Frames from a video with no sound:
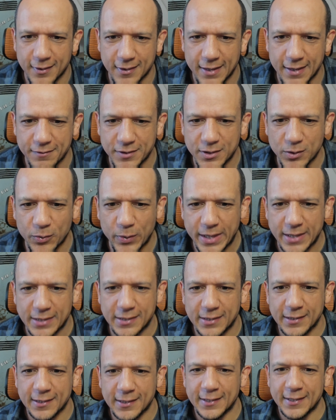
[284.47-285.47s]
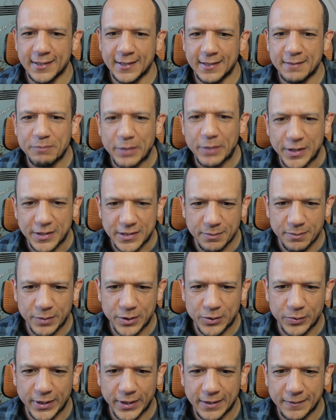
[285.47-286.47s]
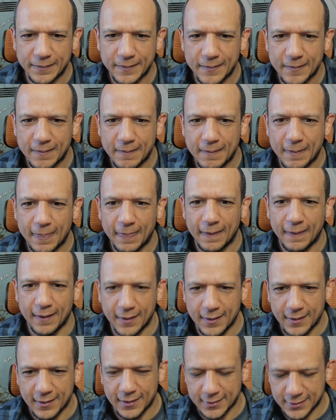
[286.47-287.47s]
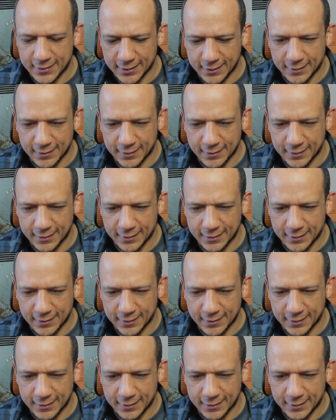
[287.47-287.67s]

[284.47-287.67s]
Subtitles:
months in between. And so I